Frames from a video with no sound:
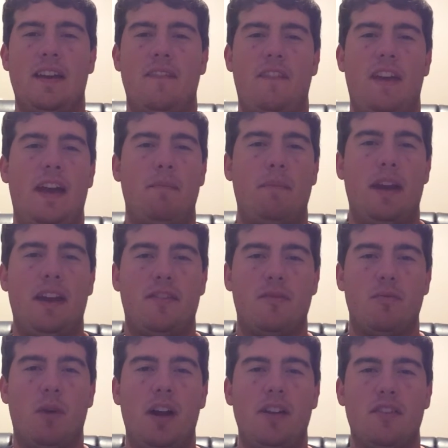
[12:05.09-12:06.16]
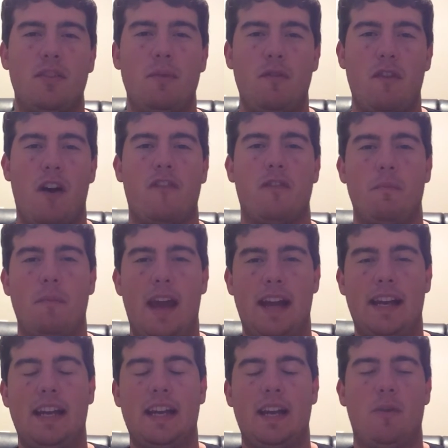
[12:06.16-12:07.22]
Fan base wants to move on from
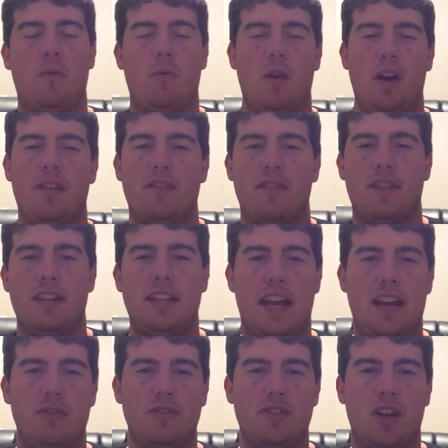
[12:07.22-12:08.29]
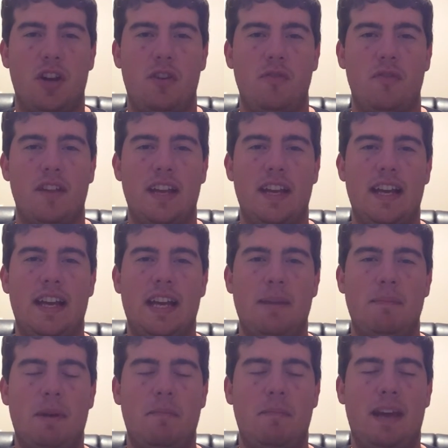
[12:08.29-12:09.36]
Manning and wants to see Daniel Jones.
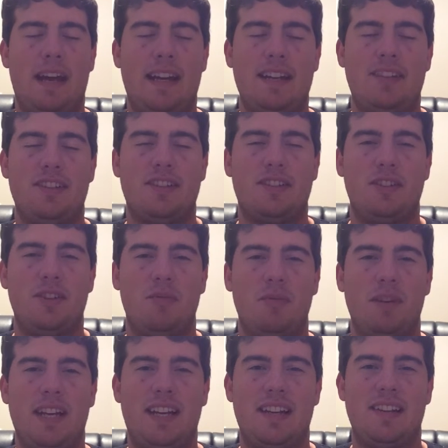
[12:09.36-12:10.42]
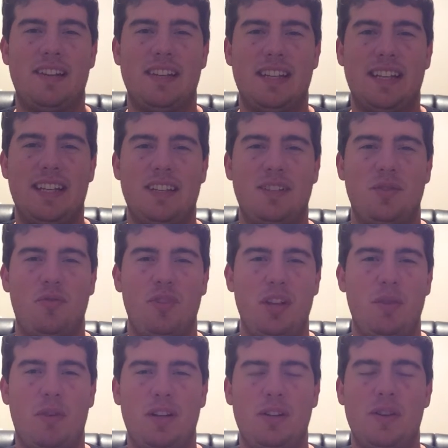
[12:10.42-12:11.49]
But man, it's just 2 weeks. Do you
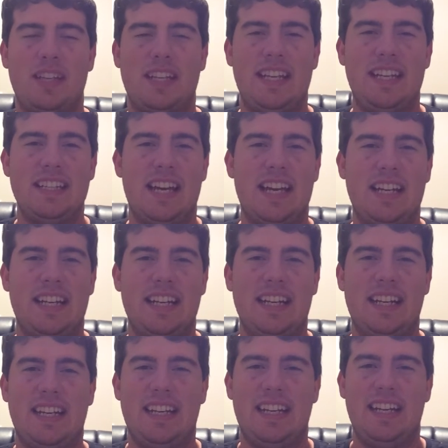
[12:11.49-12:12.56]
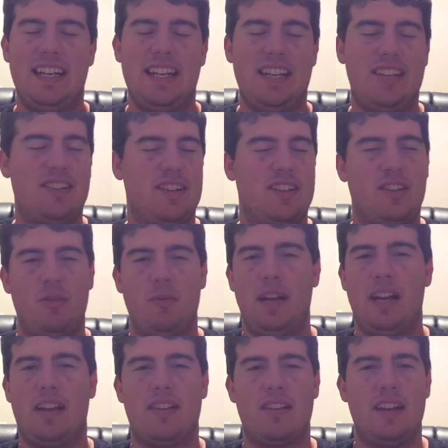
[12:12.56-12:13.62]
really want to do that to Eli? It's just 2
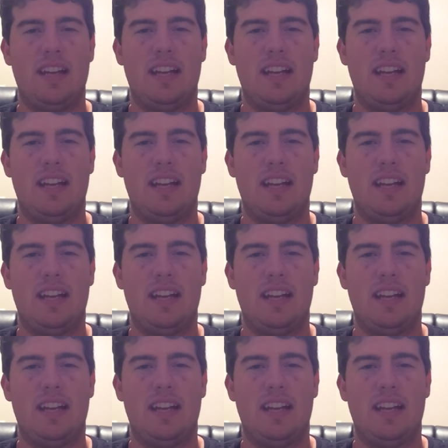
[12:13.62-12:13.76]
weeks.